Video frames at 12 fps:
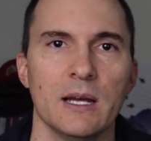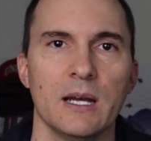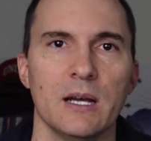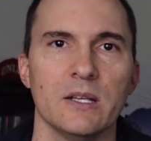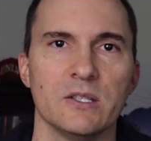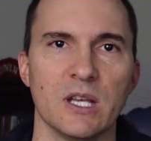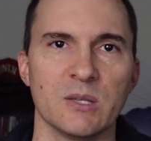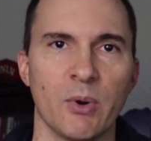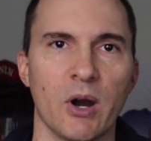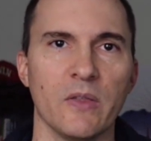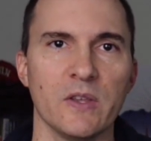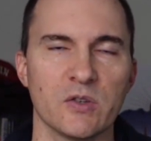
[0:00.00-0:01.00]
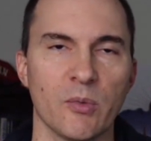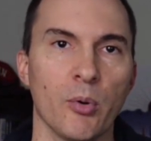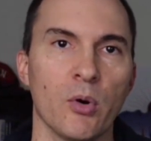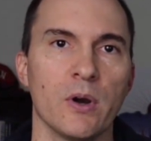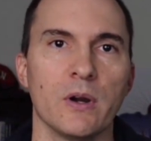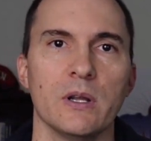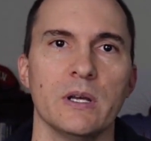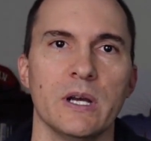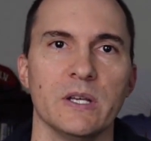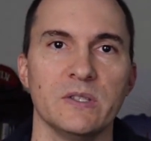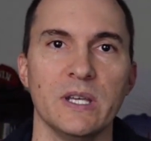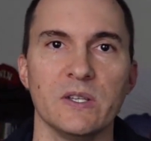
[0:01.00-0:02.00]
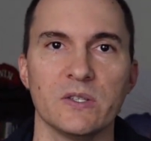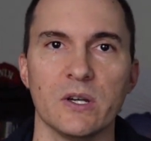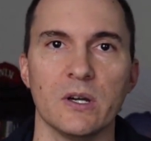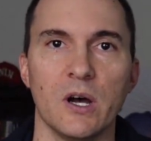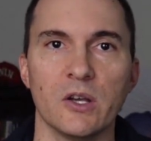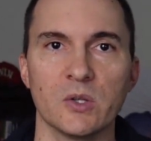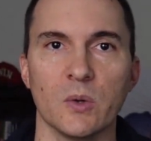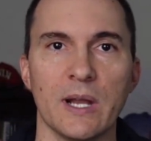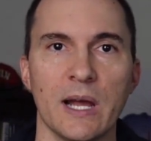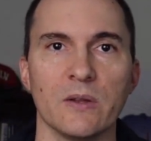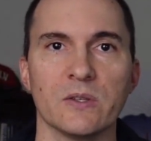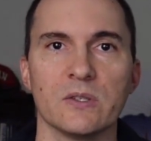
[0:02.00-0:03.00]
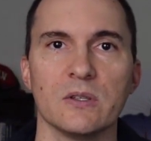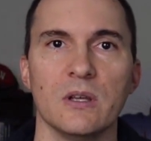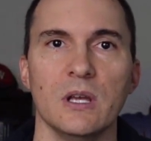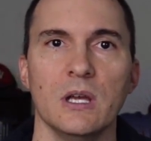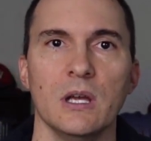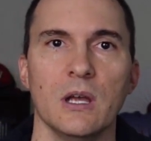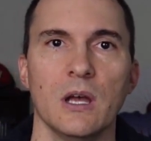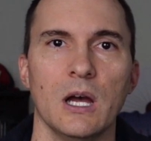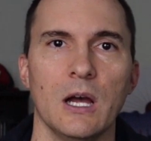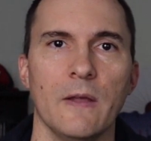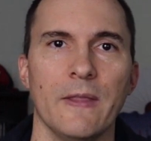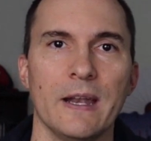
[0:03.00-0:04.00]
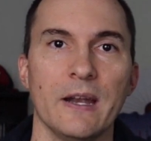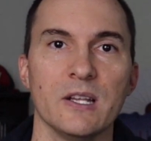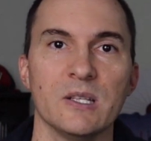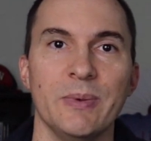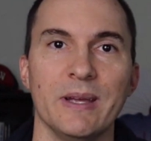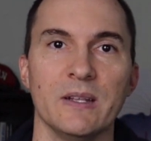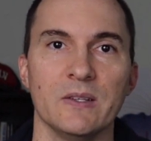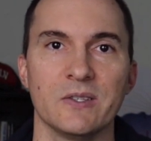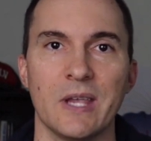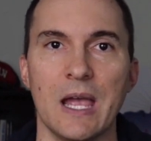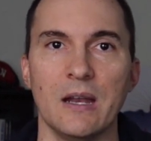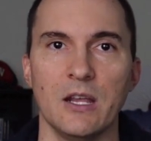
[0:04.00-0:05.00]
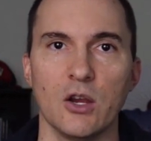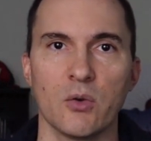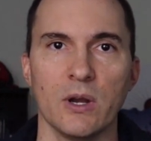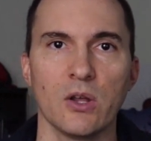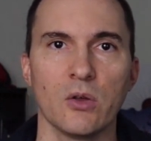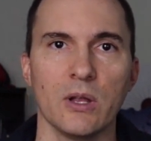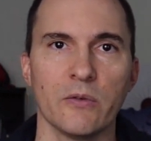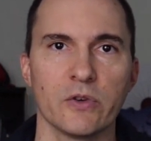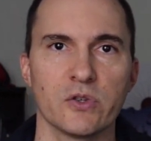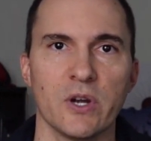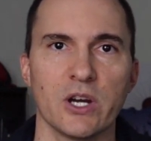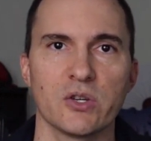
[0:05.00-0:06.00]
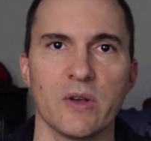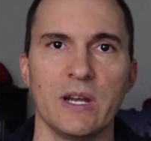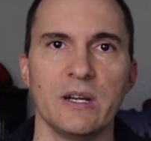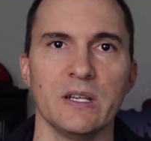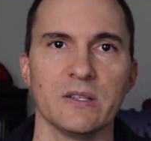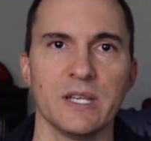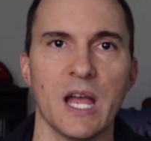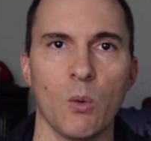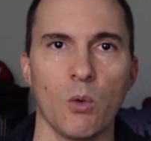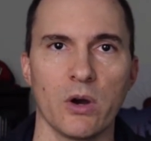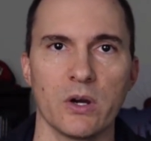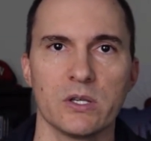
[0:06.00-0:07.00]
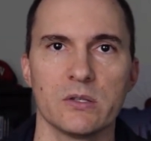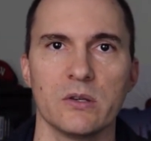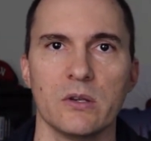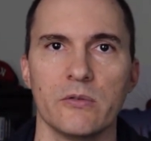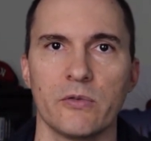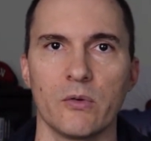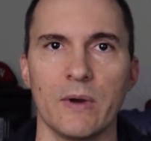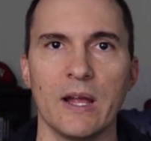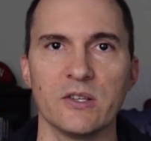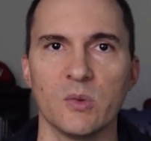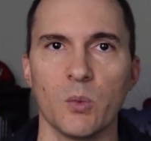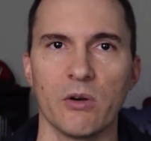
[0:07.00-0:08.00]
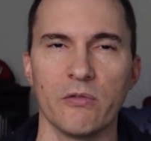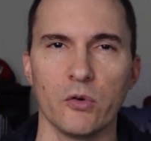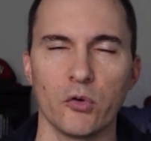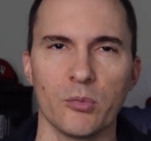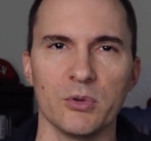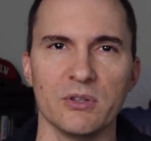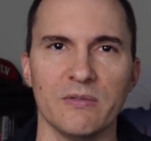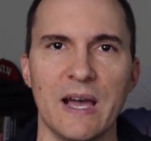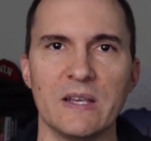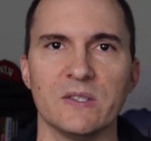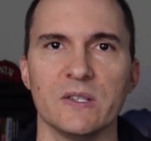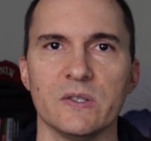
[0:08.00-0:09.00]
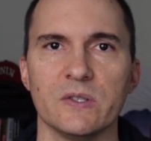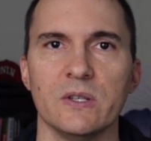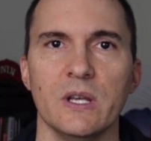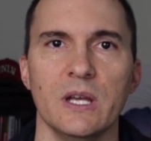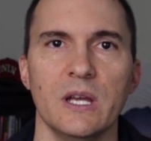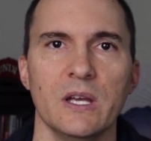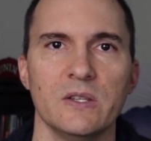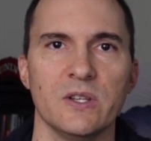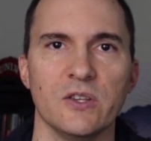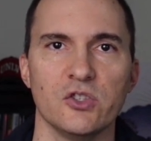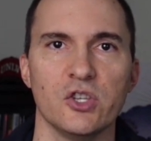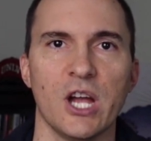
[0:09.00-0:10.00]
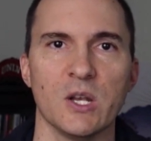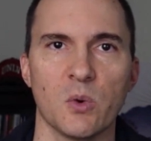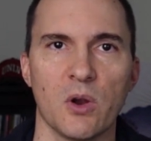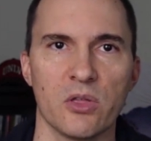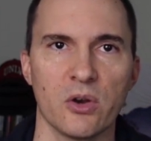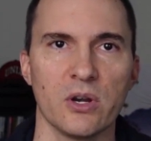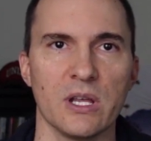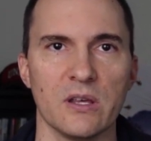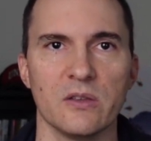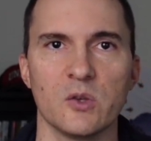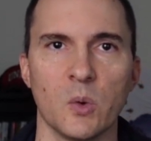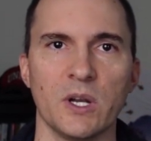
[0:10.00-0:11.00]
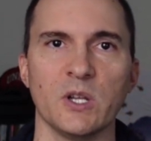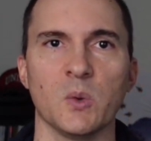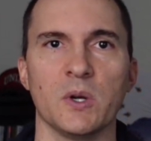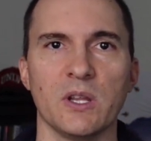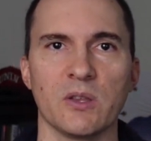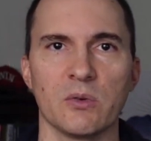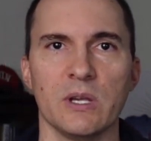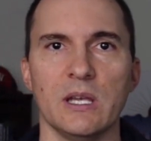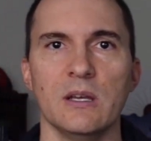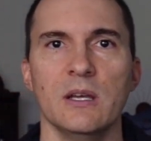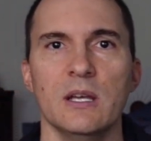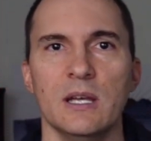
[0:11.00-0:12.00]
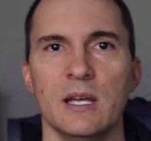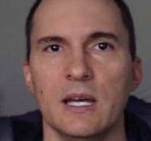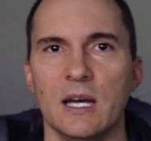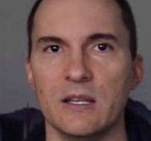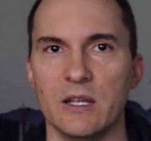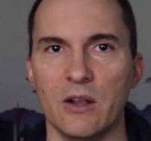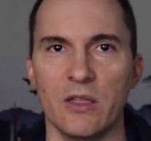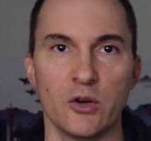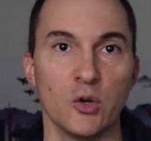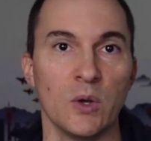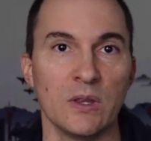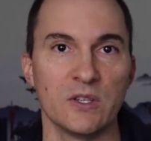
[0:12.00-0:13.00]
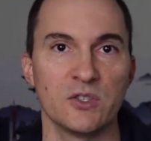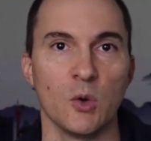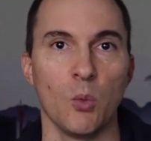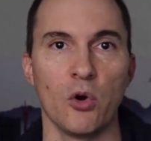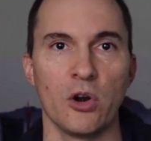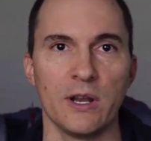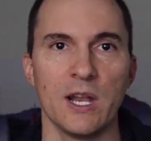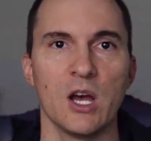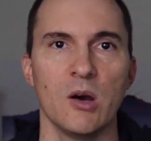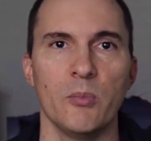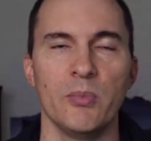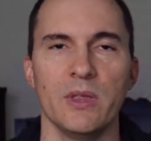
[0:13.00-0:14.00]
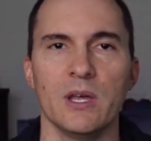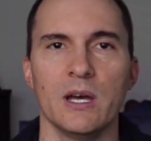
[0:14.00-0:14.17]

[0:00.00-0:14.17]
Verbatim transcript: Uh, as, as part of this report, uh, CISA also announced uh, that it has been scanning critical infrastructure entities' networks for ransomware vulnerable devices since January 30th, 2023. And they're, and they're doing this to warn and help